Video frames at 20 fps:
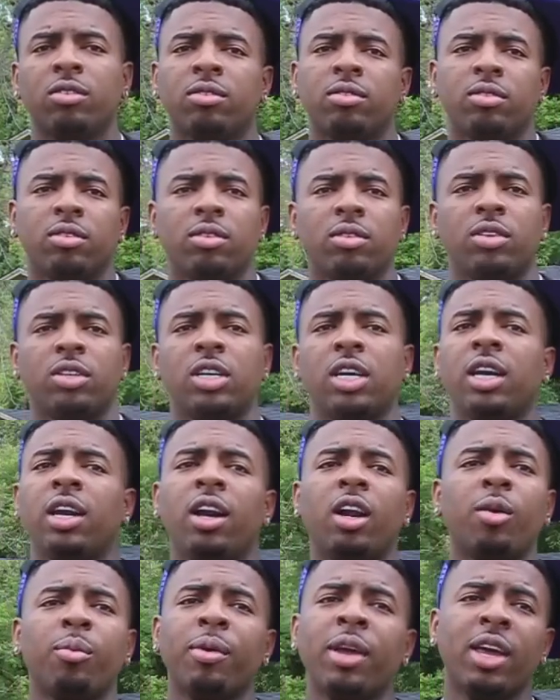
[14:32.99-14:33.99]
Yeah, yeah, yeah. Shit, it
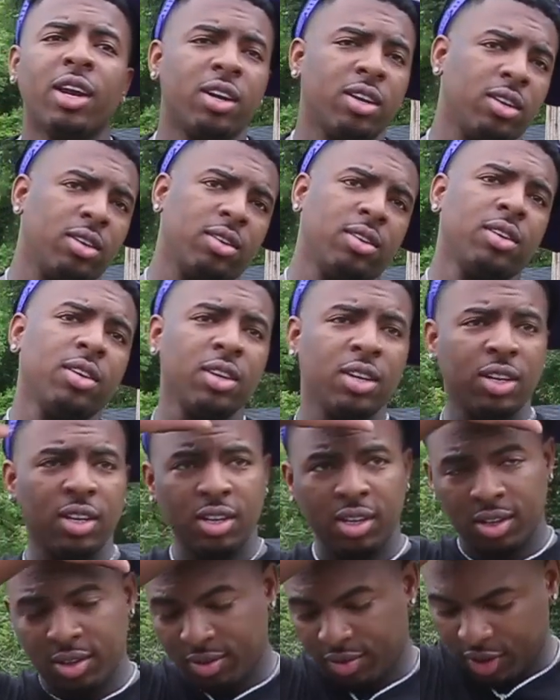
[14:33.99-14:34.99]
don't matter. Nah, I
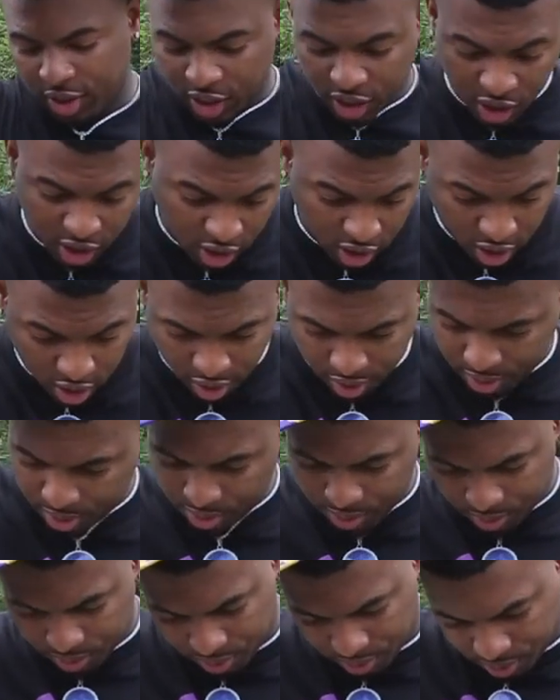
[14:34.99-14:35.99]
feel you. Shit show.
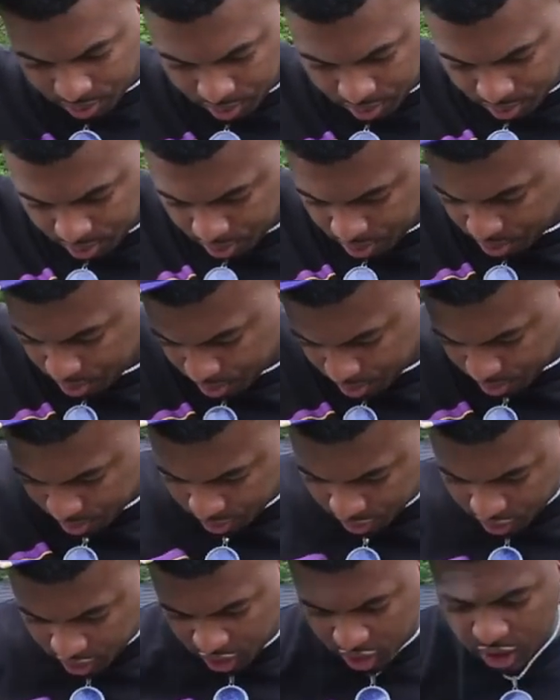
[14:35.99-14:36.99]
Yeah.
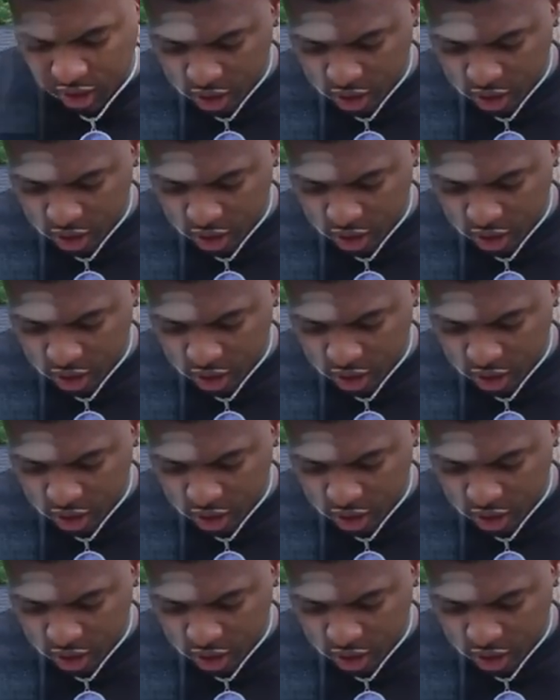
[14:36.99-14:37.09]
Okay.